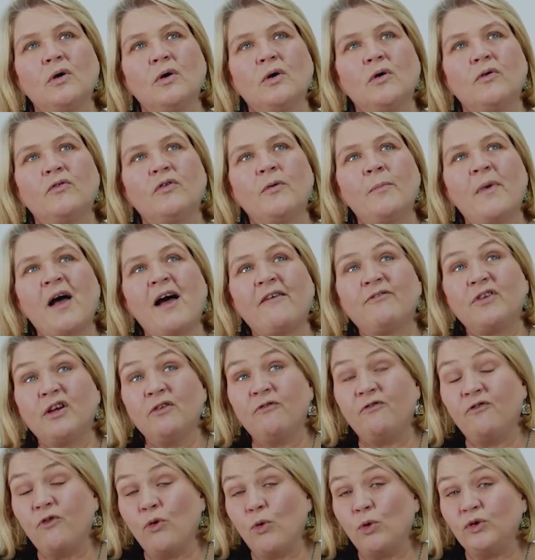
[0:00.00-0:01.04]
from having
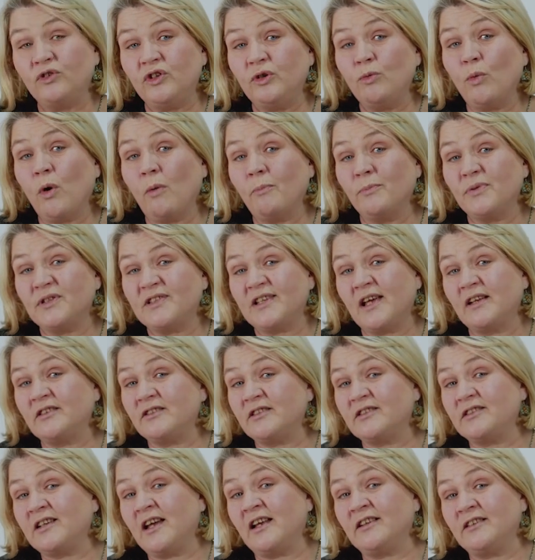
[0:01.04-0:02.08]

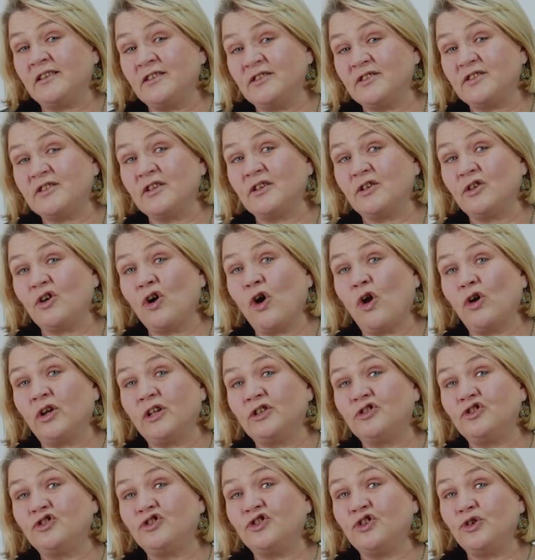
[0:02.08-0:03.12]
41% attendance at
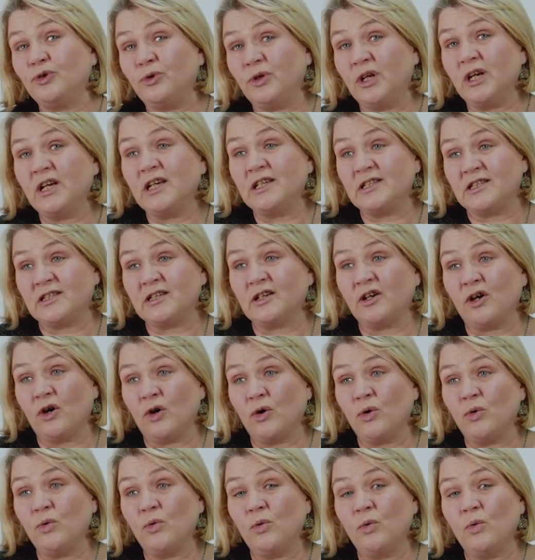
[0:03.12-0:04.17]
college 2 years
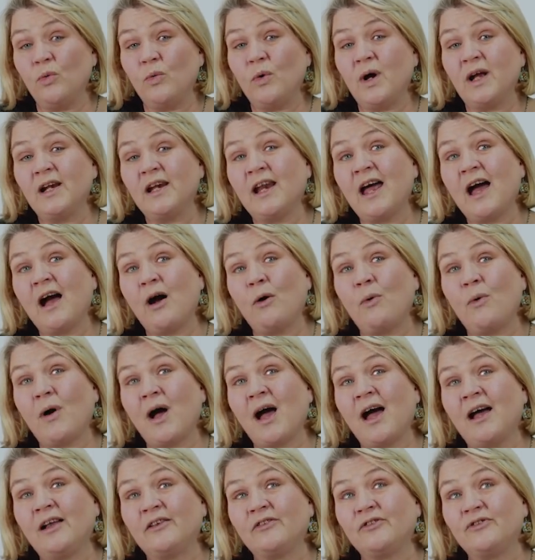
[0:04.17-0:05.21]
ago, we're now
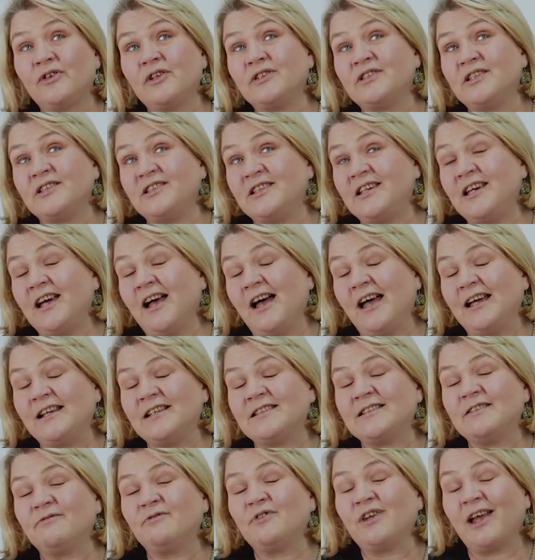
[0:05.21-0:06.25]
at the dizzy
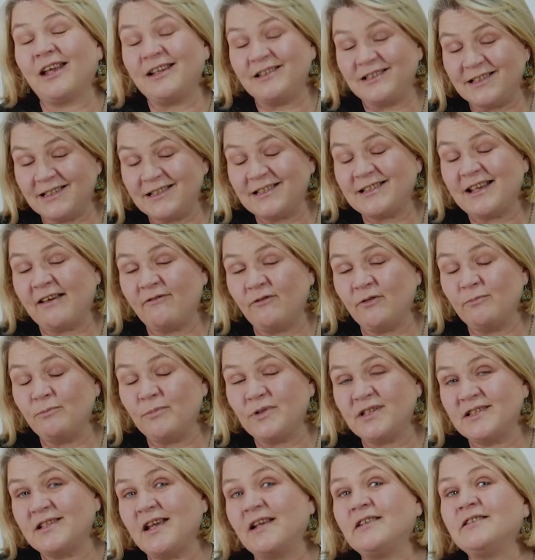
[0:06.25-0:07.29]
heights of
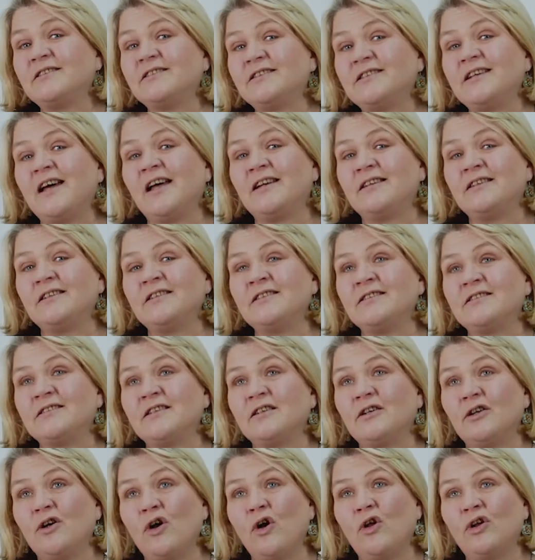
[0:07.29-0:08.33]
97% attendance
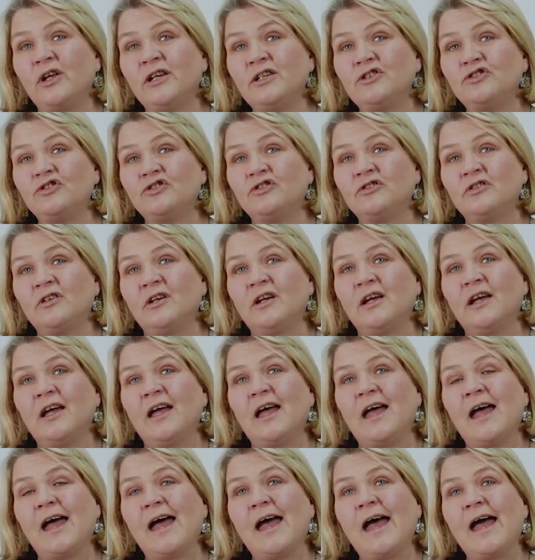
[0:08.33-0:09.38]
at college.
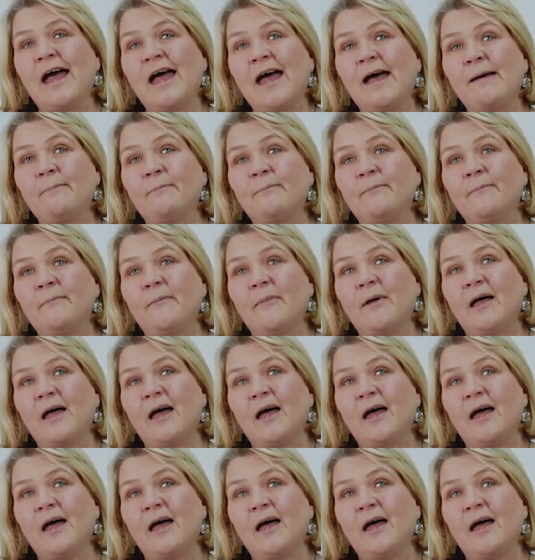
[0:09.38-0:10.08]
And